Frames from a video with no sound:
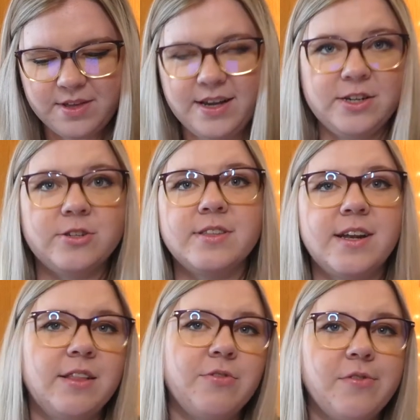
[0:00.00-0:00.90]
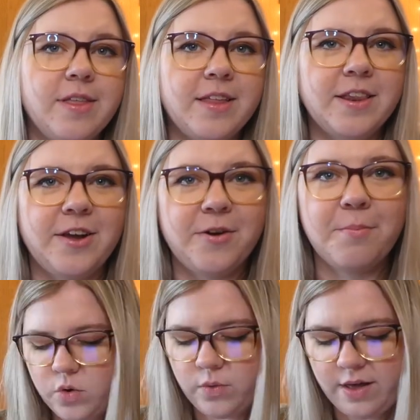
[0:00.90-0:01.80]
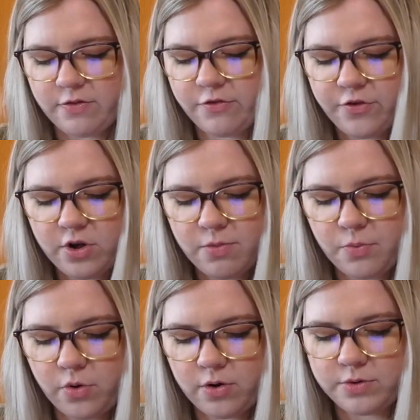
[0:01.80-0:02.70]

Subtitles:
I just thought I'd throw that in there. We have the first board,